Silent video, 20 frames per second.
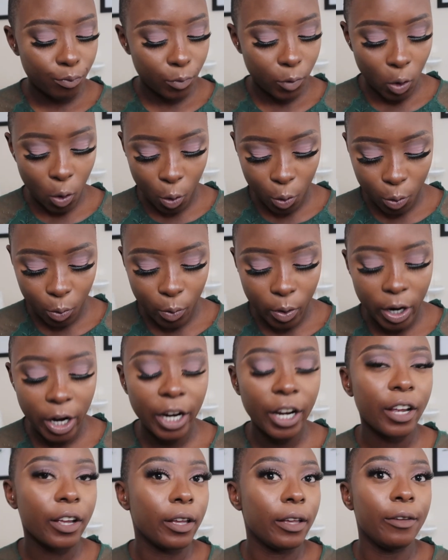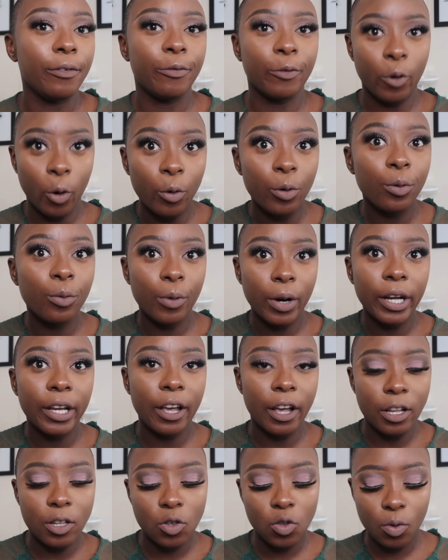go to work. If go to work
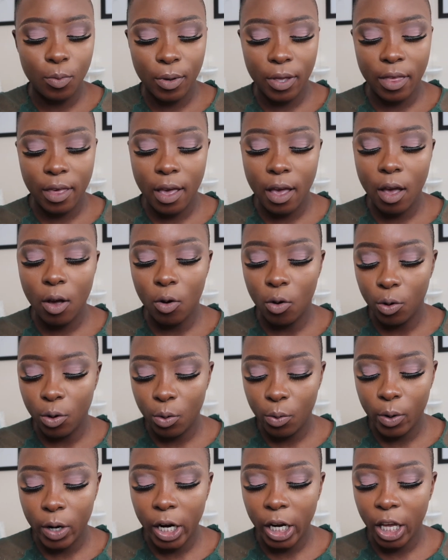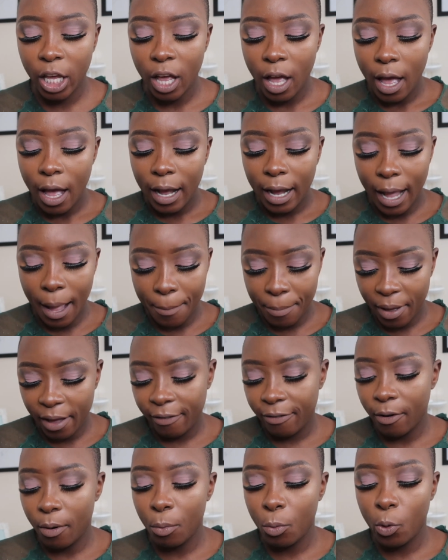has to be there, go to work, come
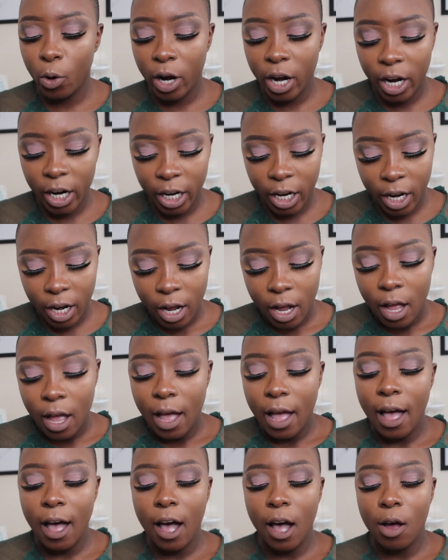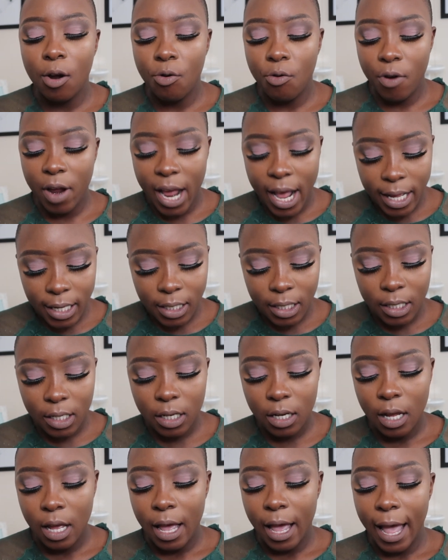back from work,
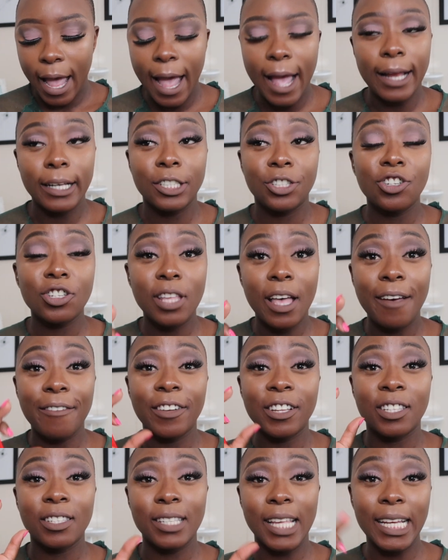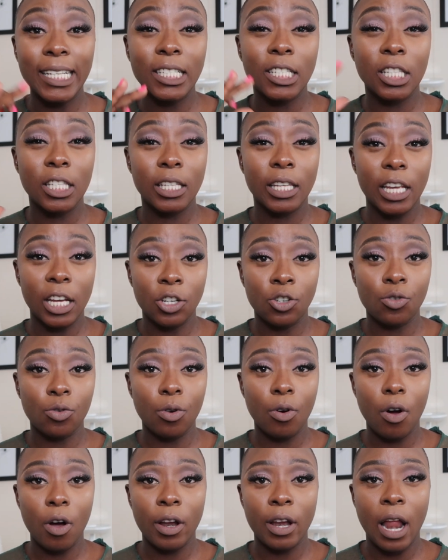rest, and just have a set
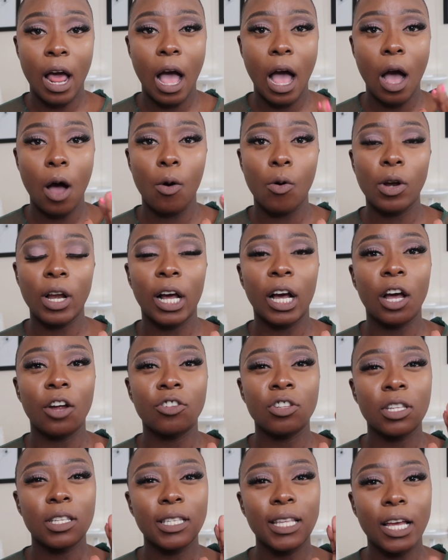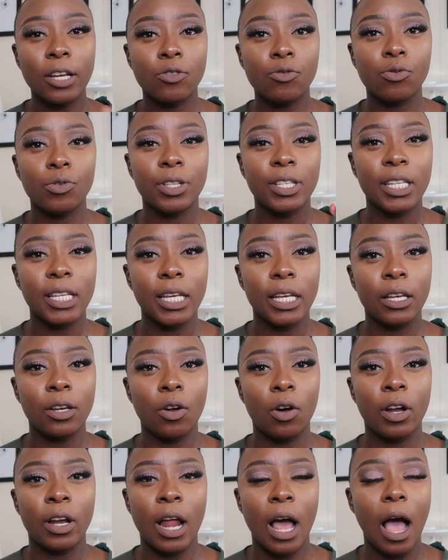schedule on how, like a set routine
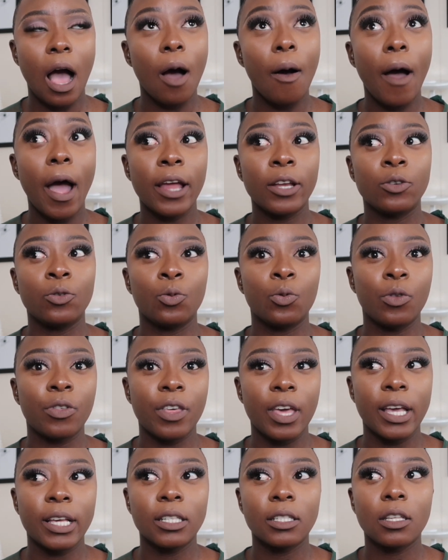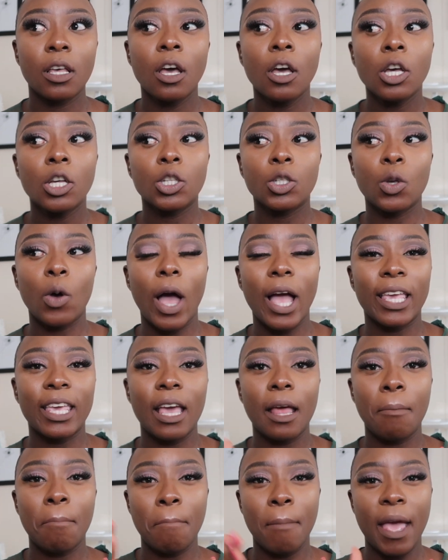on how I do things, so I
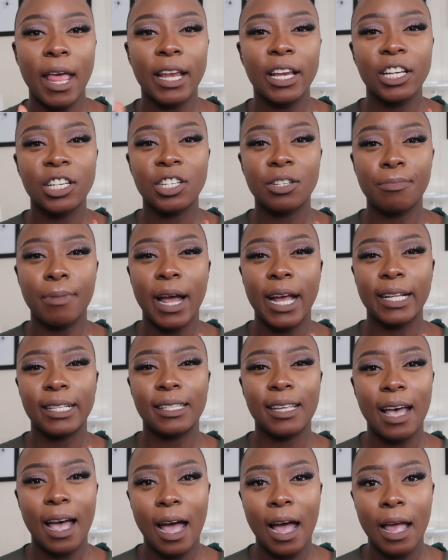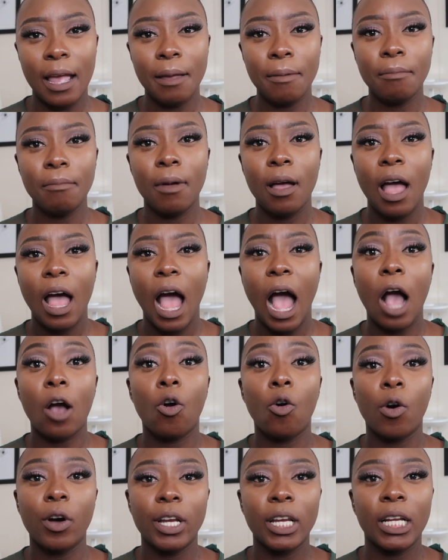can manage my time
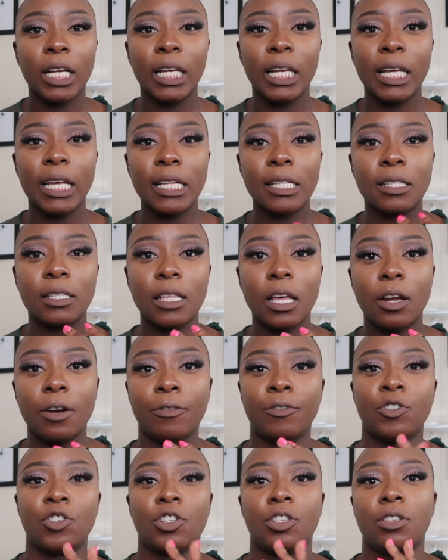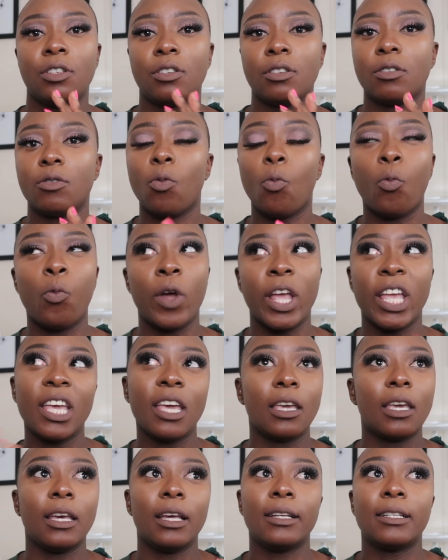accordingly instead of just
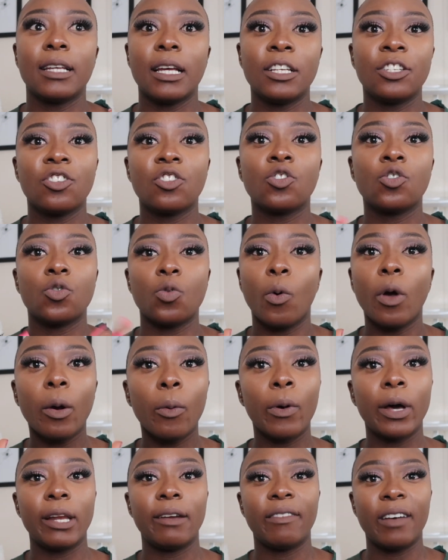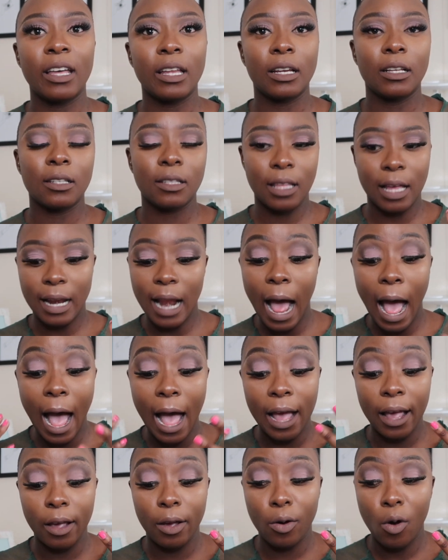winging it and just doing whatever it is that
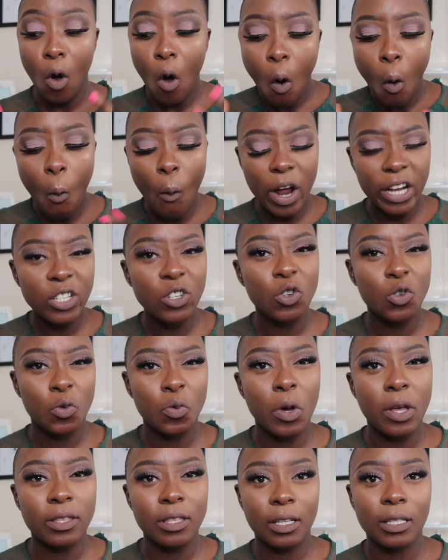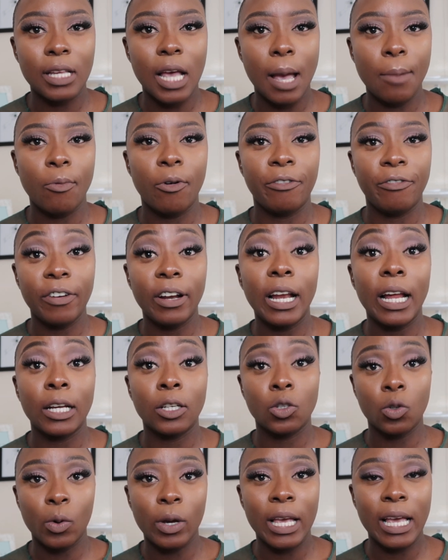I want to do at the time or feel
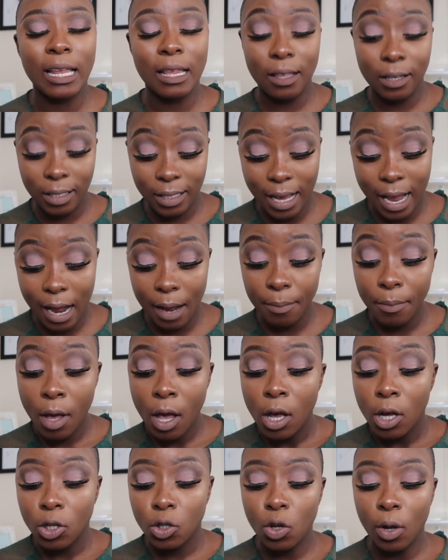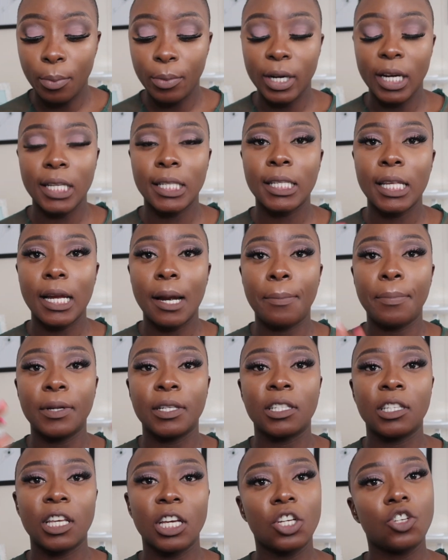like doing it at the time. So I'm gonna set up a
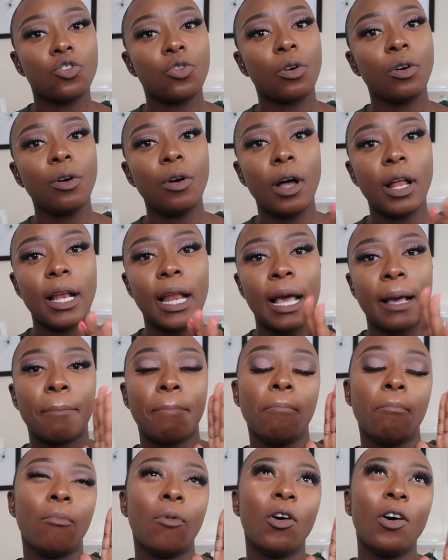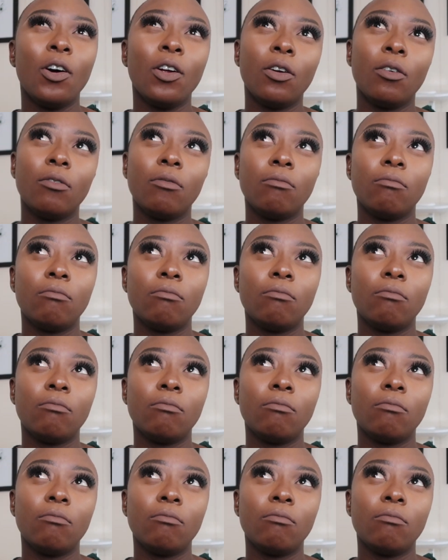schedule, like more,